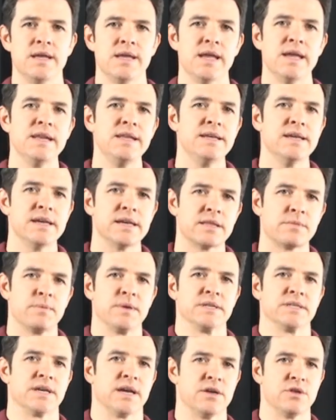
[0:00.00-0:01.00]
any
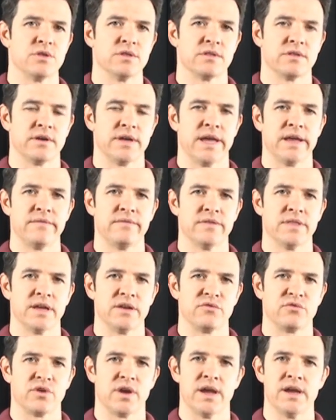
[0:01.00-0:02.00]
expectations I had for
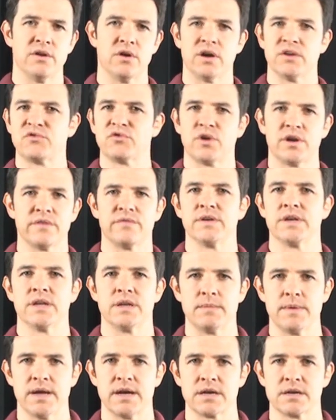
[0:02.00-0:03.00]
that trade, I try to forget
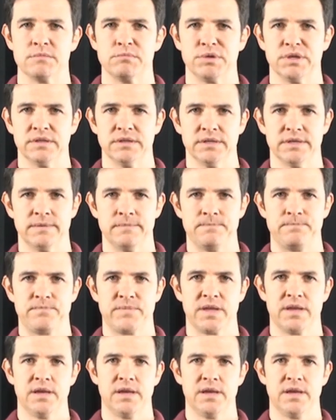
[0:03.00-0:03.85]
about completely.